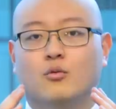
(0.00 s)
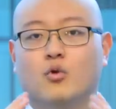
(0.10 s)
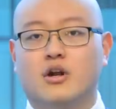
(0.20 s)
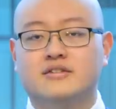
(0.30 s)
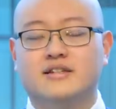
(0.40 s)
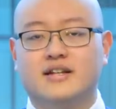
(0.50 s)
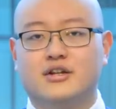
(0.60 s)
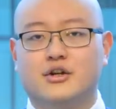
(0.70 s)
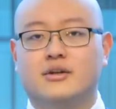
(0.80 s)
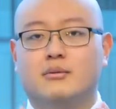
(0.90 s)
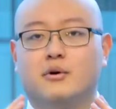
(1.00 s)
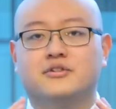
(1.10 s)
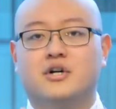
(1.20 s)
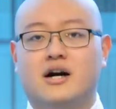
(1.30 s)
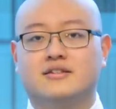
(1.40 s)
The worst thing to do and the
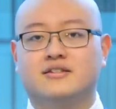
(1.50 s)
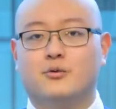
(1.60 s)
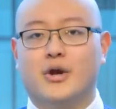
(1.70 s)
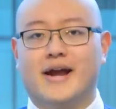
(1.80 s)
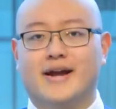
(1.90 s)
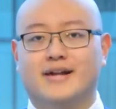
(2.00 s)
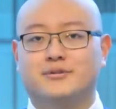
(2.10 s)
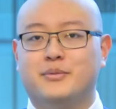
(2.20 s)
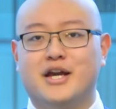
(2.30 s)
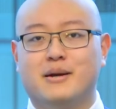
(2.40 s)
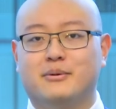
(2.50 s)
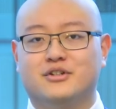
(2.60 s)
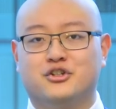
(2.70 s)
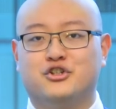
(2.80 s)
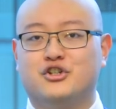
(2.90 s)
most costly way is being able
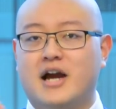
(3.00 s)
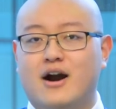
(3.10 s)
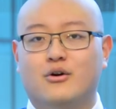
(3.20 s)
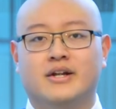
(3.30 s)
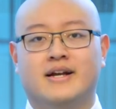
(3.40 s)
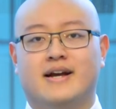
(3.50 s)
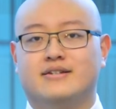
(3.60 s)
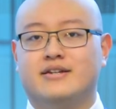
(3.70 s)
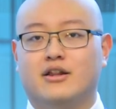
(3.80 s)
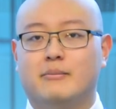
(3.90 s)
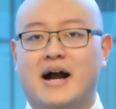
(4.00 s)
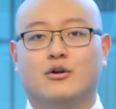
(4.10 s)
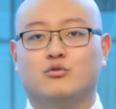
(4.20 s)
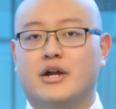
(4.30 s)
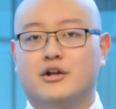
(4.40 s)
to shout and tell them how
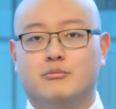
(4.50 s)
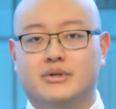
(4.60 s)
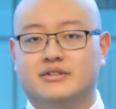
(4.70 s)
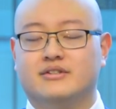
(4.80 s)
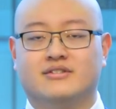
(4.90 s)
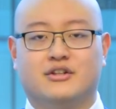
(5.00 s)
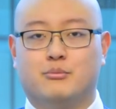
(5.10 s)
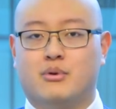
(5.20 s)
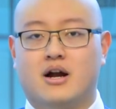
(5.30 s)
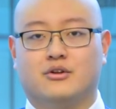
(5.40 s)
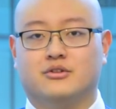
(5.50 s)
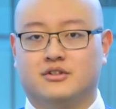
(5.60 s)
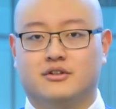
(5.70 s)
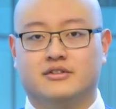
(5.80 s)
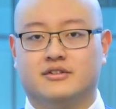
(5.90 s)
great your business and your product or
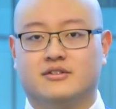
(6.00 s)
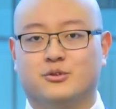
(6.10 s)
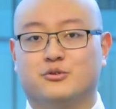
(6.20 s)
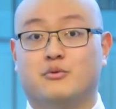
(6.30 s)
services, which is